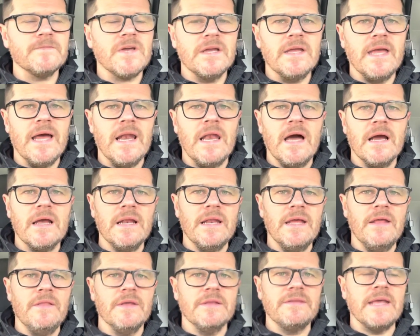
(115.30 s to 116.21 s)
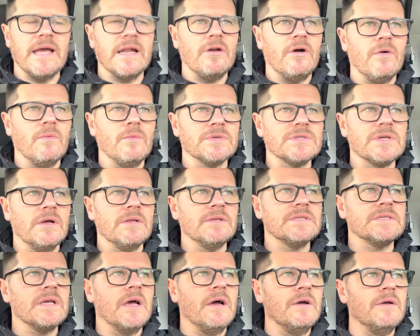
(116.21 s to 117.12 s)
luckily the deadlock was
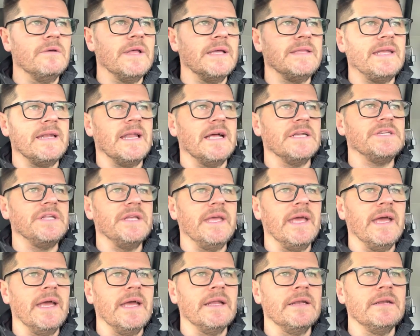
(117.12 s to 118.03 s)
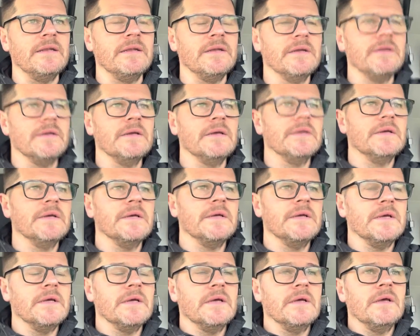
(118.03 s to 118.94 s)
on, so they didn't actually get
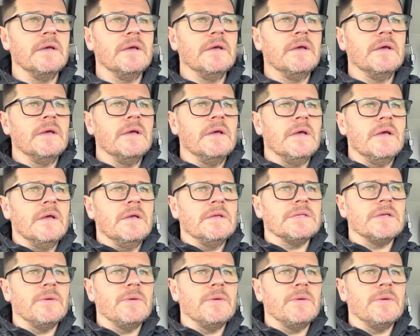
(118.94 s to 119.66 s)
in.